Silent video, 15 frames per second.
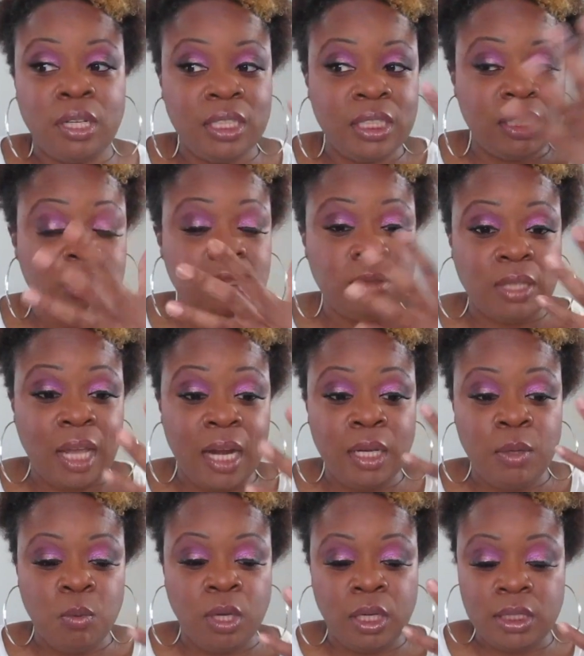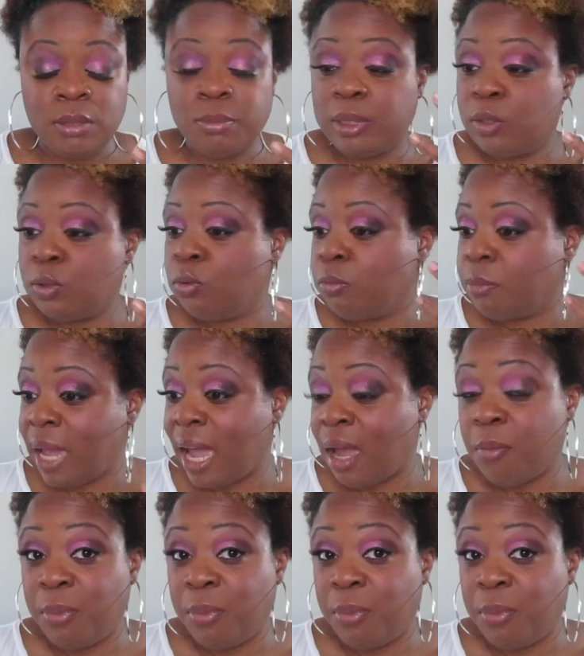I need I didn't want it to be too matte,